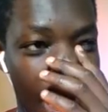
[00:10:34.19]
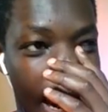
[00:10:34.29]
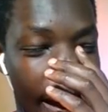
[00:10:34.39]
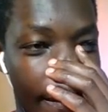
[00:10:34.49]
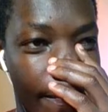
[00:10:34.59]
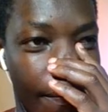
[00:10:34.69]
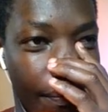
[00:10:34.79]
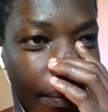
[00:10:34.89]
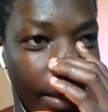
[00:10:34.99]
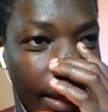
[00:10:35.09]

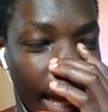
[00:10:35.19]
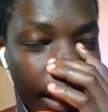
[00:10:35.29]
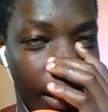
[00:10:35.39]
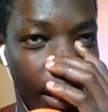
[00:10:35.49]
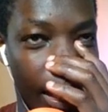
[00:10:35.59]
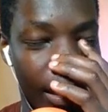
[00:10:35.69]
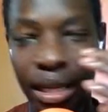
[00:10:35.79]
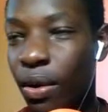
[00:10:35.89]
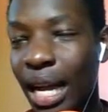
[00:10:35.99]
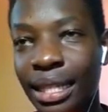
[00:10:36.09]
As
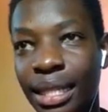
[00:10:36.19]
long as